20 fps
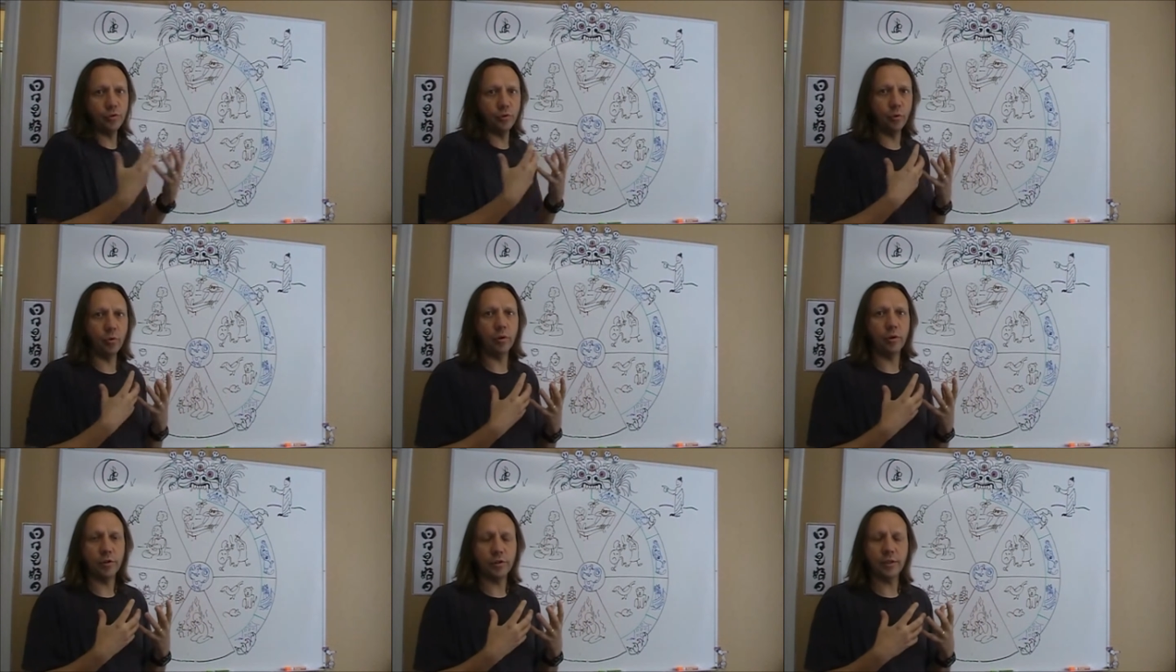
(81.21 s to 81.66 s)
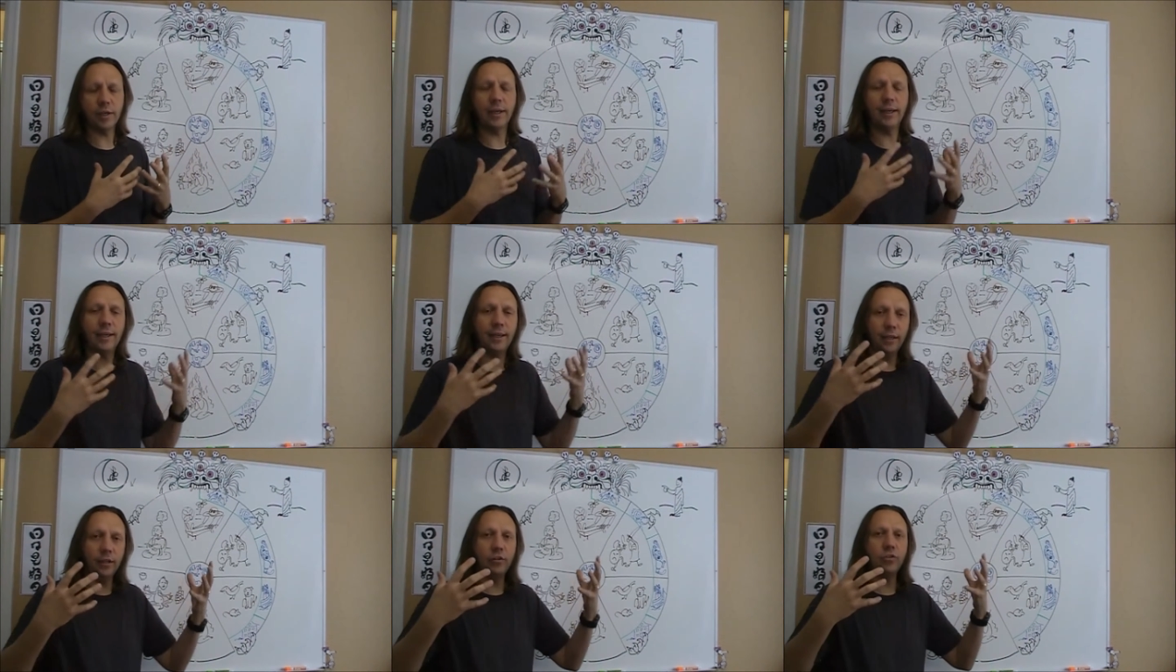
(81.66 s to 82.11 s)
doors,
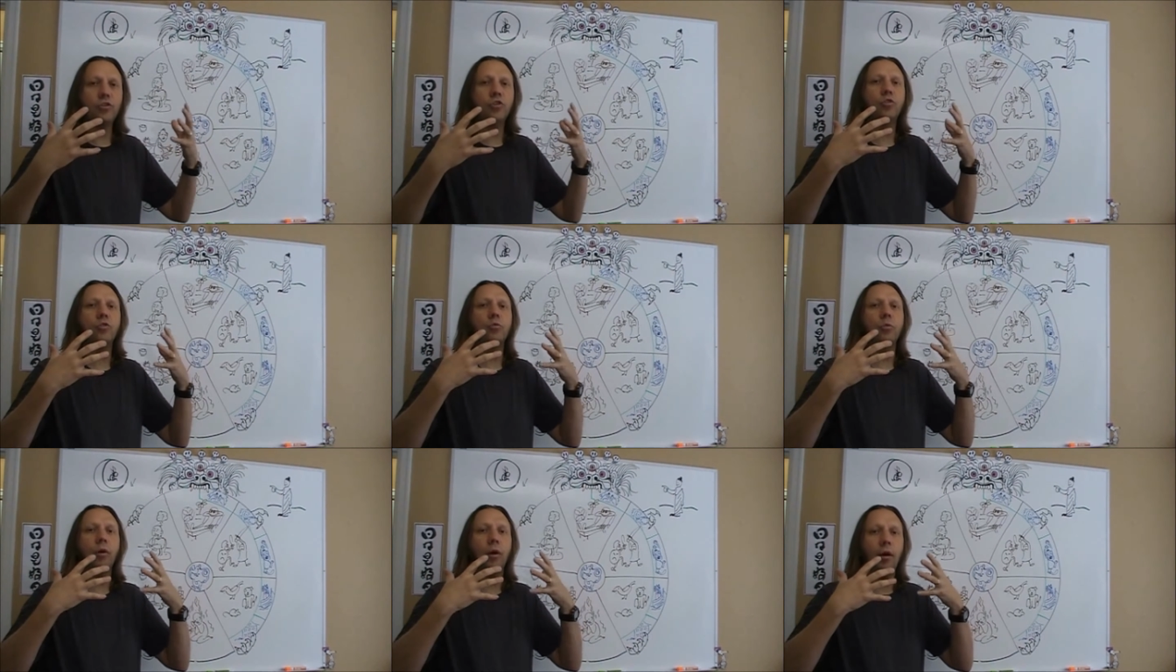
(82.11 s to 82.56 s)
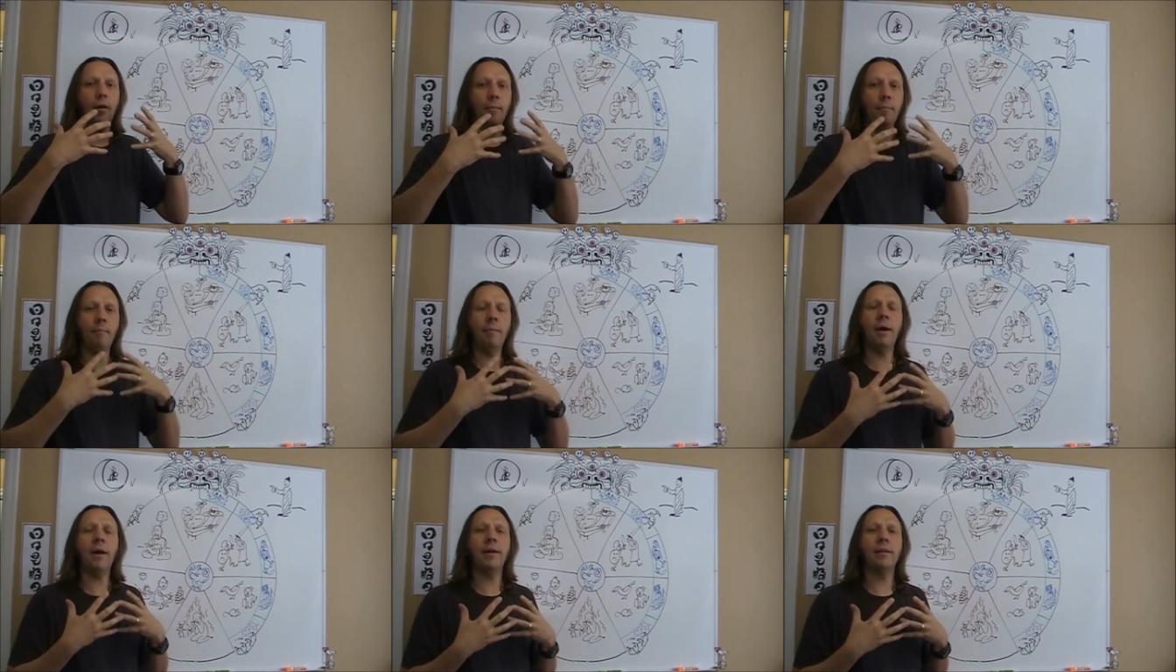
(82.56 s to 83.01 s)
into our
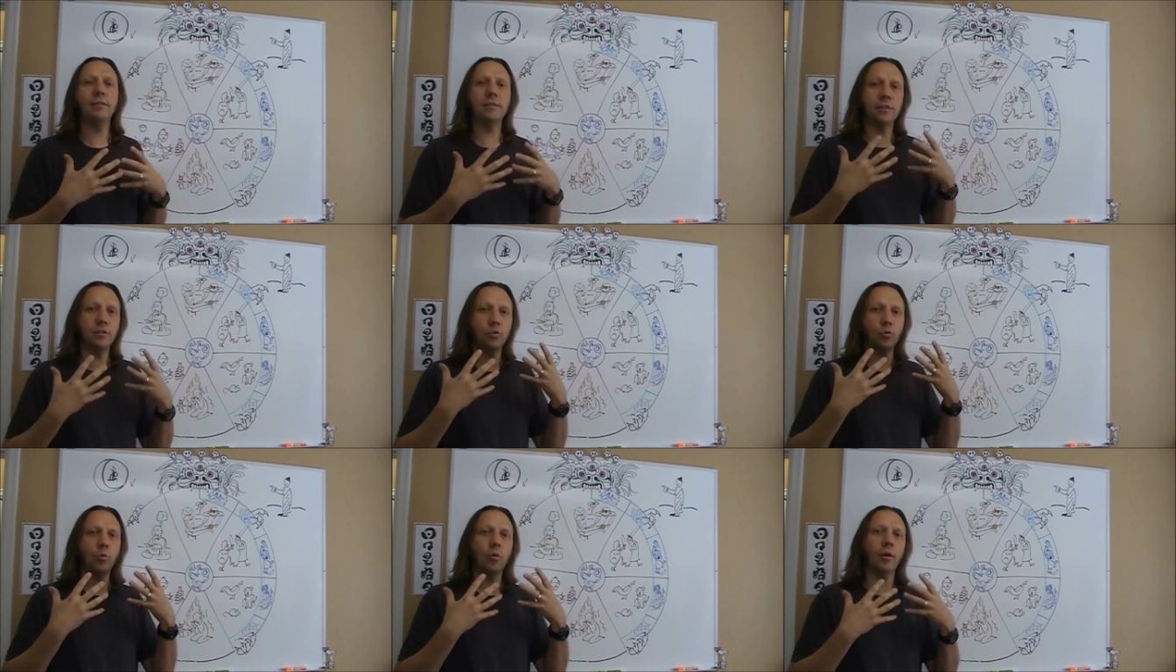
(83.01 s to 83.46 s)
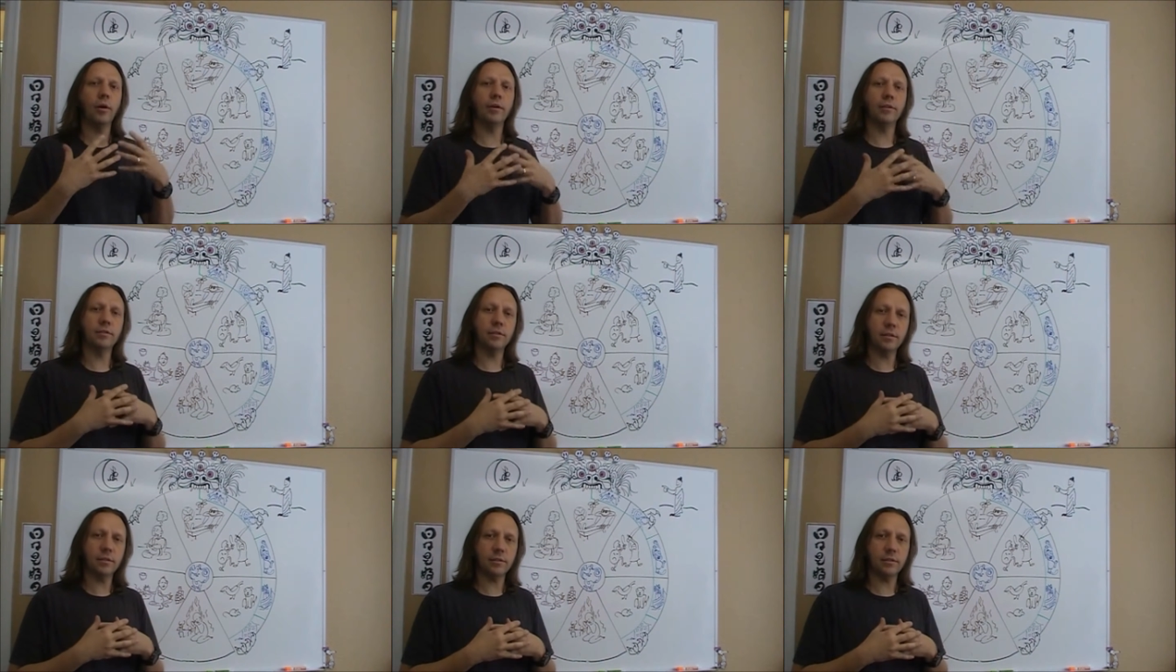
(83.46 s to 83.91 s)
minds, into our
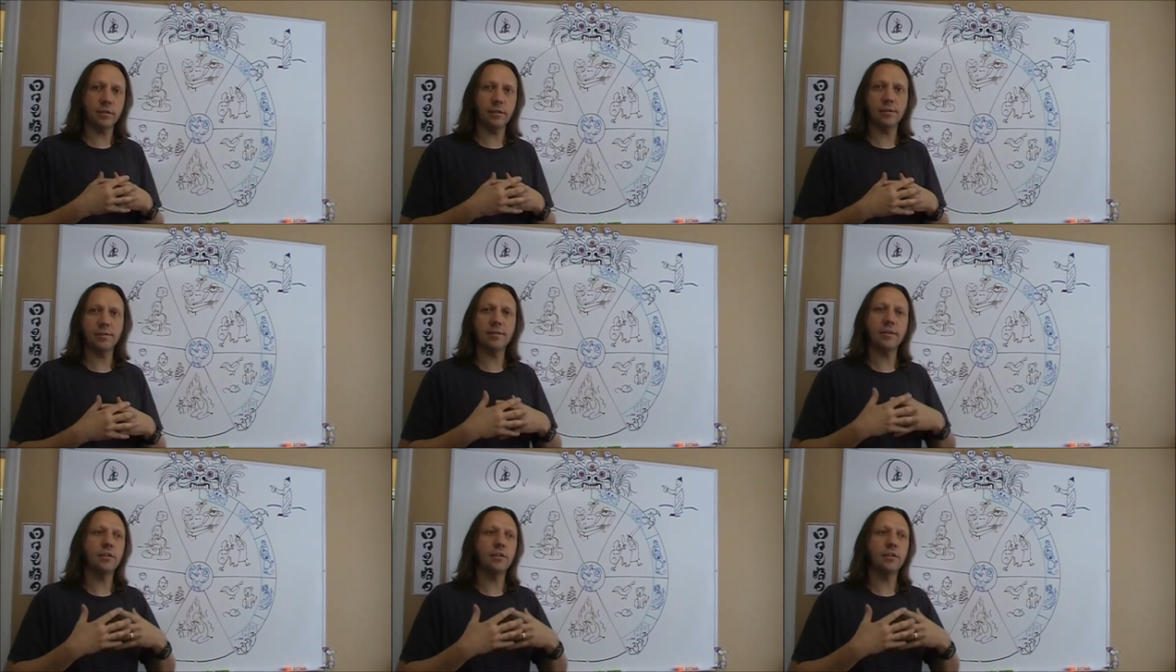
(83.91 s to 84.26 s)
existence,